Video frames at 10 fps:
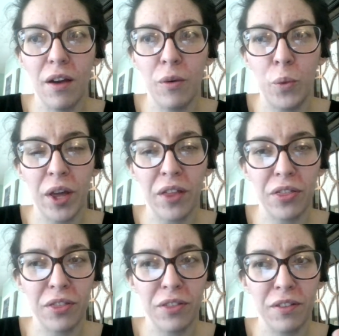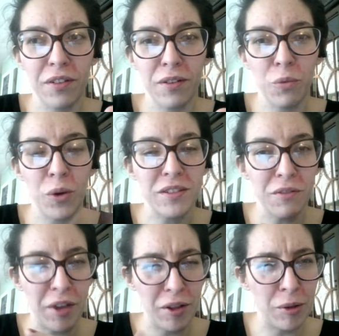with what's
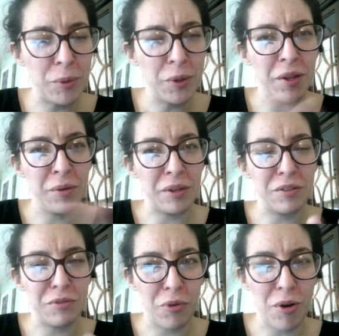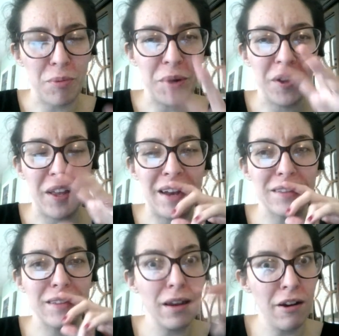available and what's affordable, and
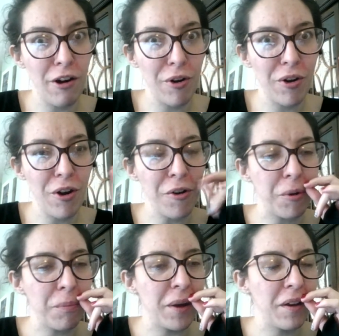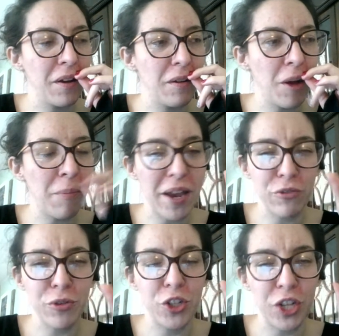it's getting harder and harder, but a
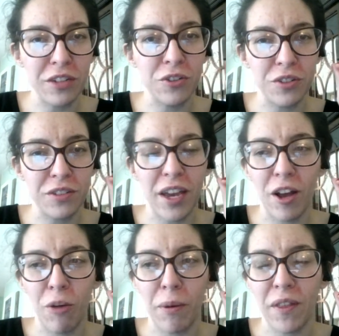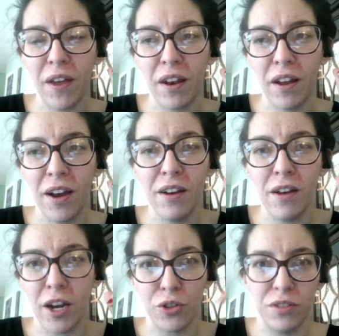pantry challenge is kind of helping that. I didn't
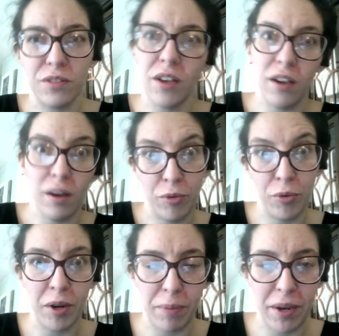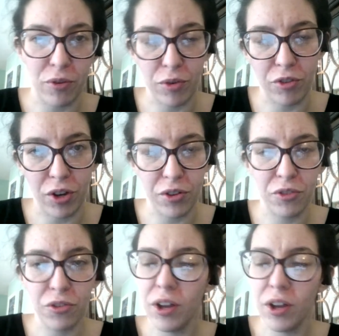actually say I'm doing a pantry challenge,